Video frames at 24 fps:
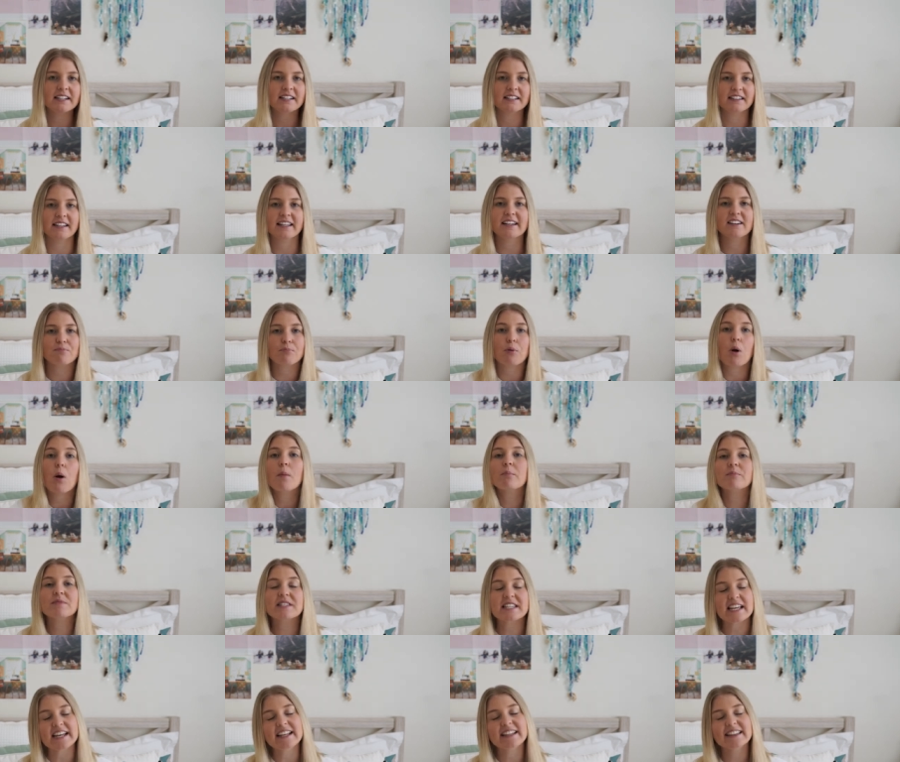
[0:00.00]
like
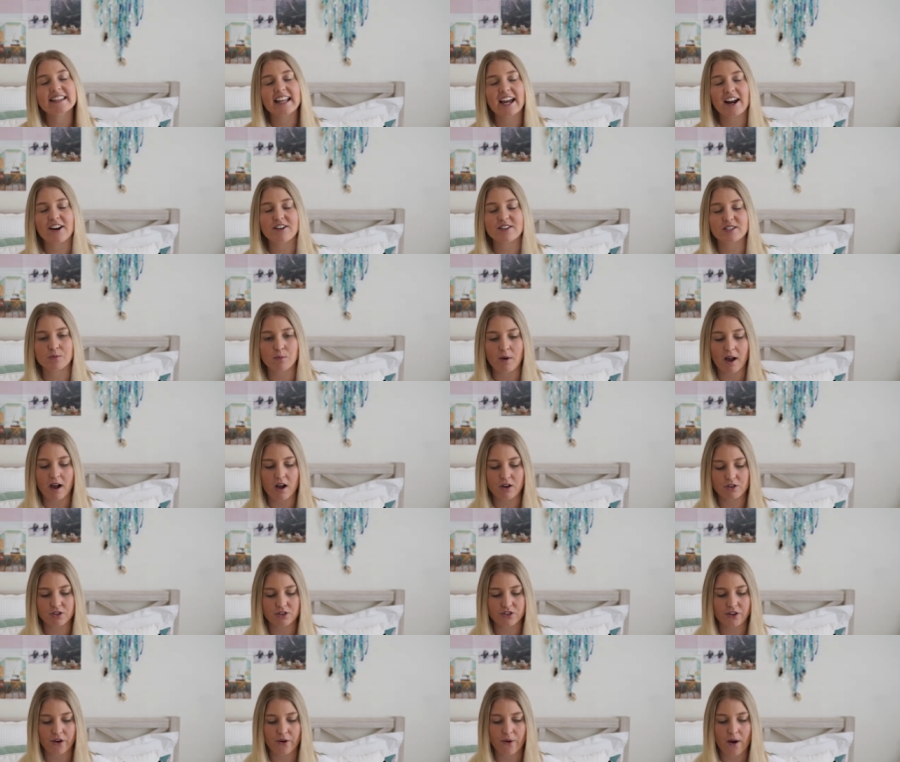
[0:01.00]
prompts in there as well
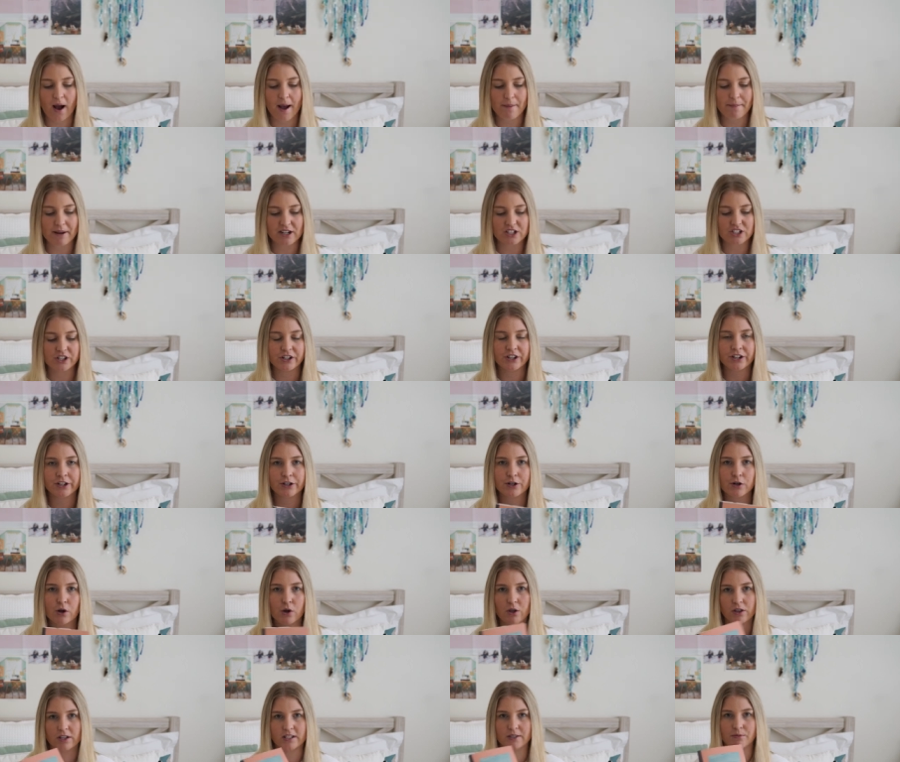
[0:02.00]
so I'm actually going to
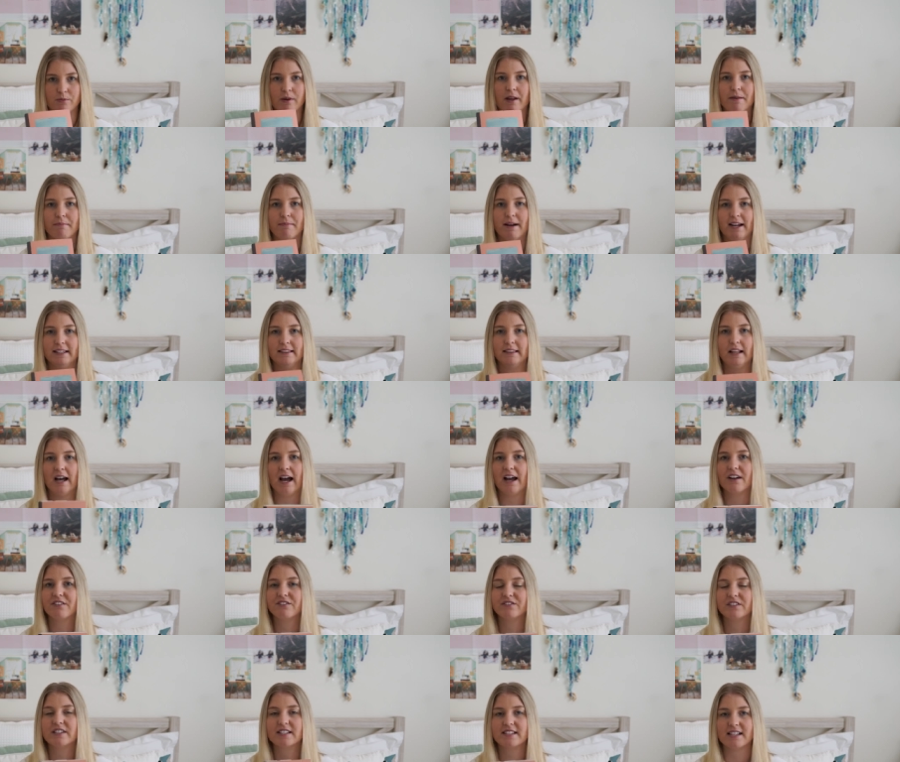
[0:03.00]
call this one my
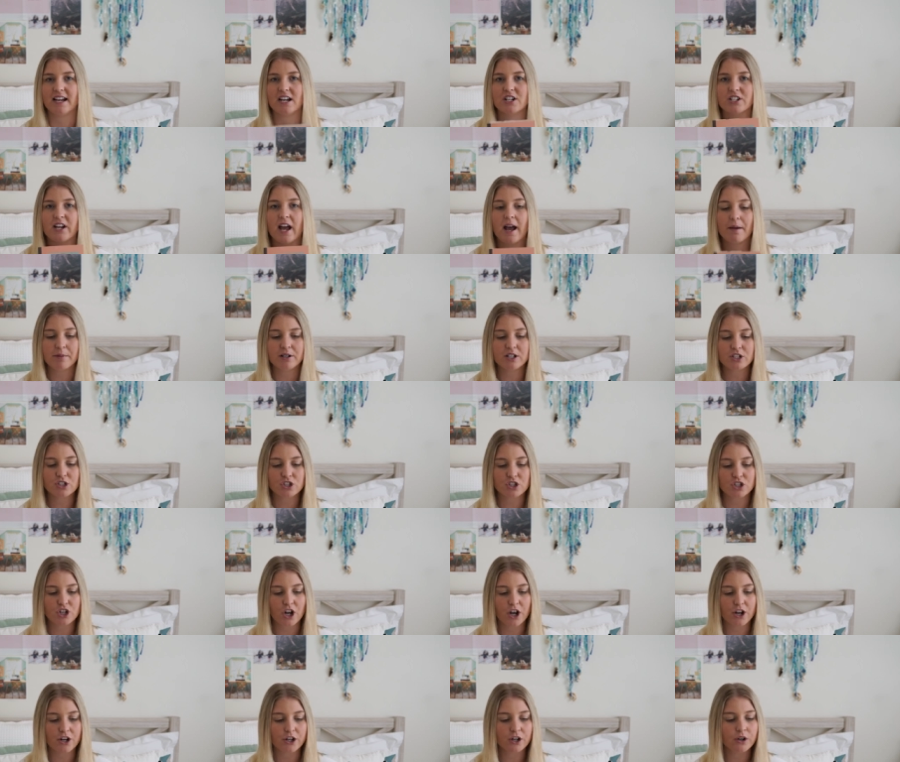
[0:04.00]
life slash happiness
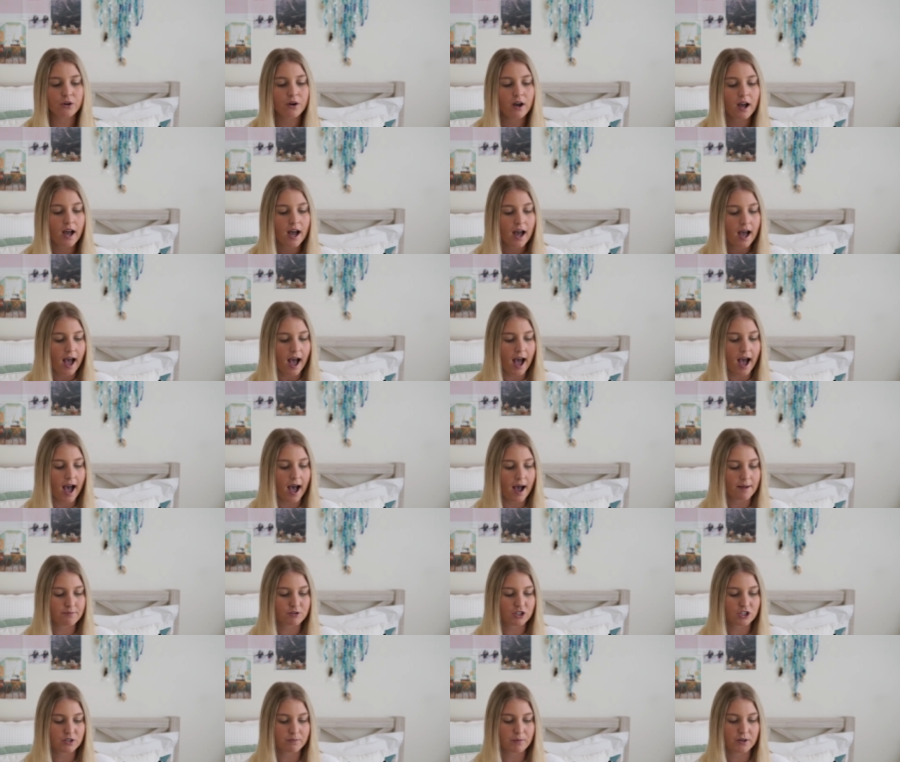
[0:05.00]
journal
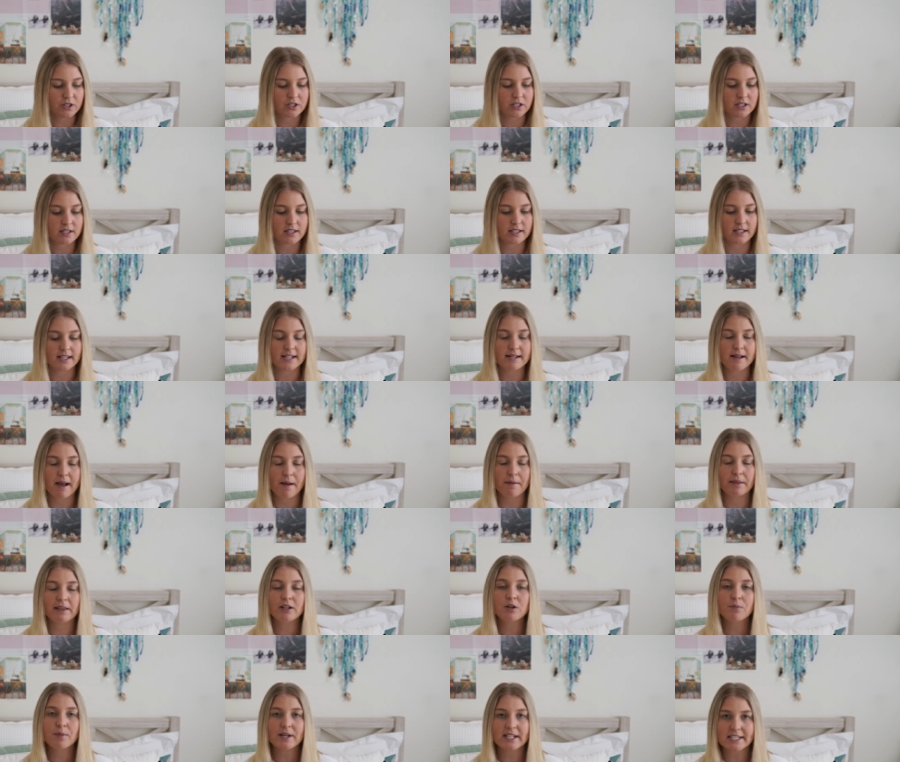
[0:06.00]
um, just because it's a, a,
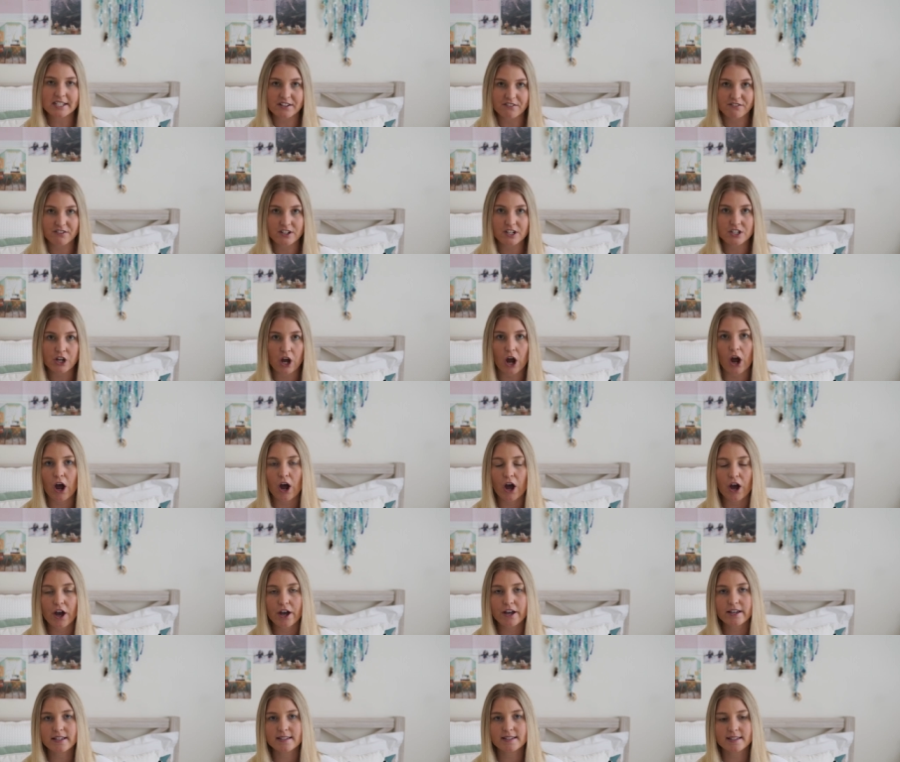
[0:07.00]
little bit different to
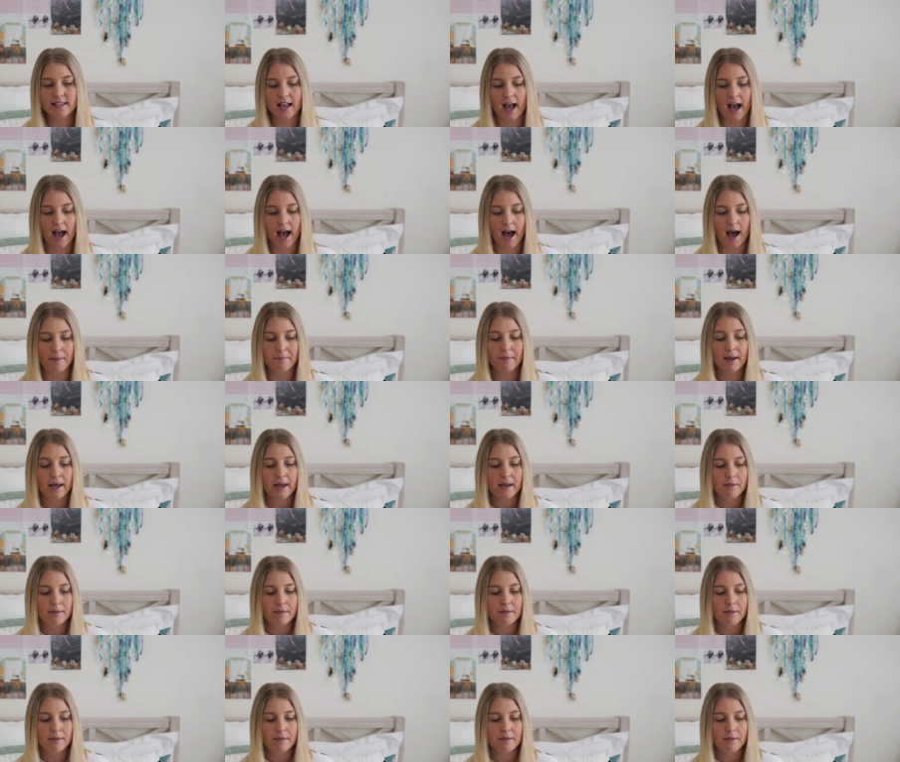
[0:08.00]
hers um,